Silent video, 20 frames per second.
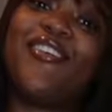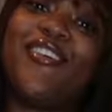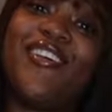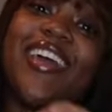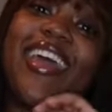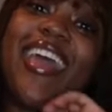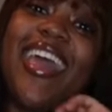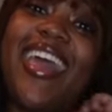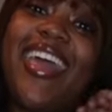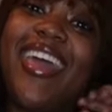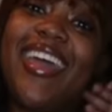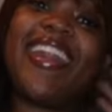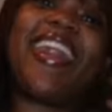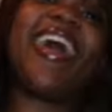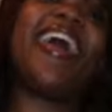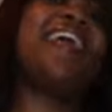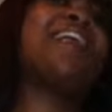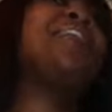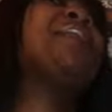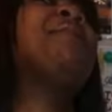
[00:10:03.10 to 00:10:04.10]
down, okay?
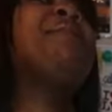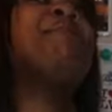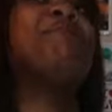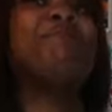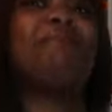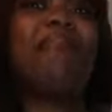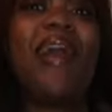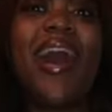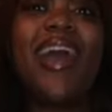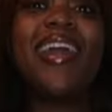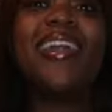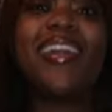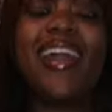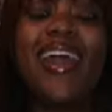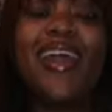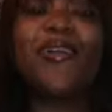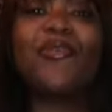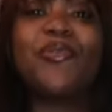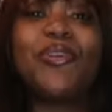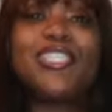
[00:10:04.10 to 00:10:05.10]
Like my
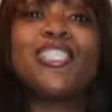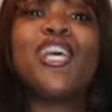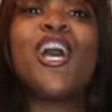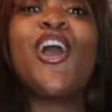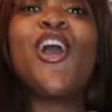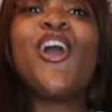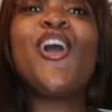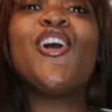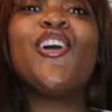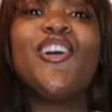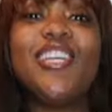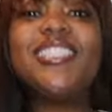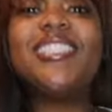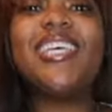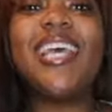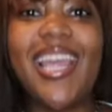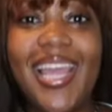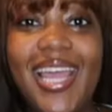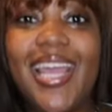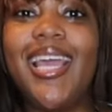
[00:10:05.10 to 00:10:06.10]
neck was
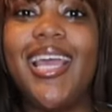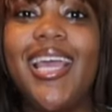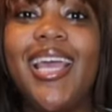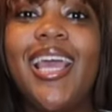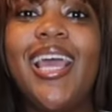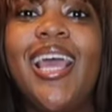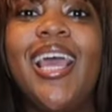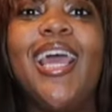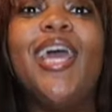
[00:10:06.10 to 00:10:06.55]
hurting.